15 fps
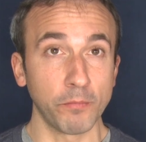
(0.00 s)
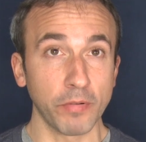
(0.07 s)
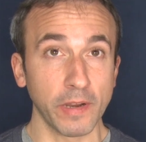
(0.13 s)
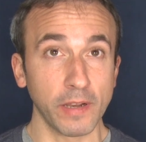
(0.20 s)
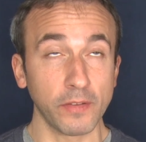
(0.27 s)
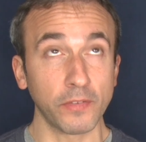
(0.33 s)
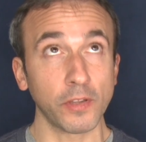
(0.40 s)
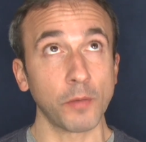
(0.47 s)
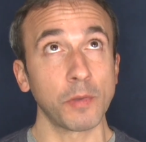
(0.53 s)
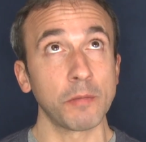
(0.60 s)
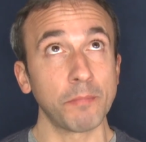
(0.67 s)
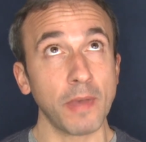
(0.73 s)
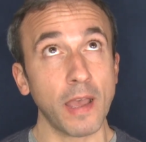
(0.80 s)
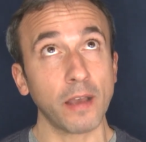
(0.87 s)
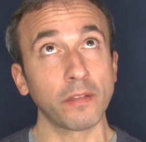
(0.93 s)
bringing someone
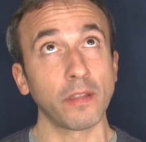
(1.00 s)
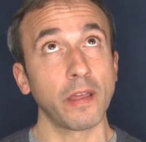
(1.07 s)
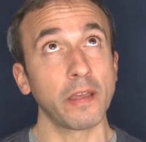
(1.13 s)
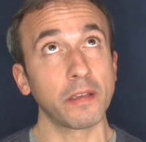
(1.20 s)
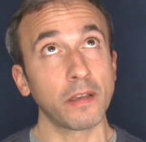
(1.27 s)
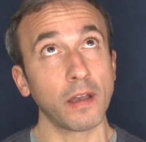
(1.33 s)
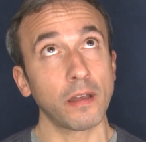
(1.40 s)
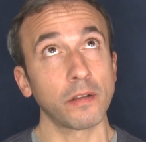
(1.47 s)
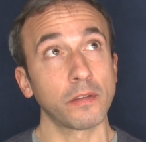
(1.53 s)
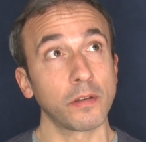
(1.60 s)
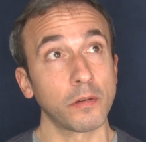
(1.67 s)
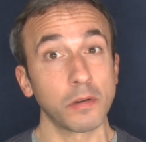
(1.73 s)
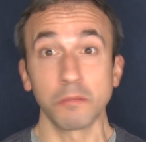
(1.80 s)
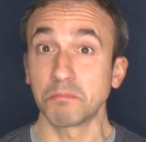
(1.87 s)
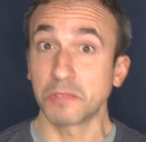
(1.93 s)
back like,
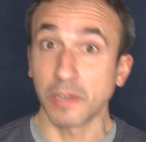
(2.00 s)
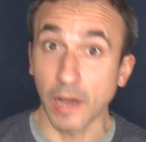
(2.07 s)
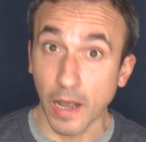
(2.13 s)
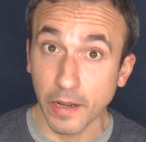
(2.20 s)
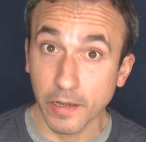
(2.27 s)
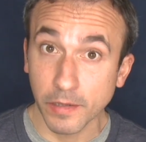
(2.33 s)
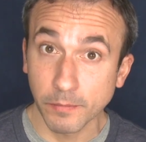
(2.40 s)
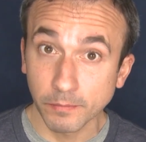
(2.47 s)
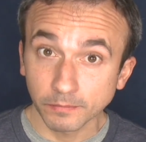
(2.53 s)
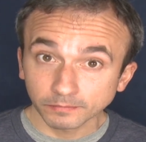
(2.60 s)
Tanaka.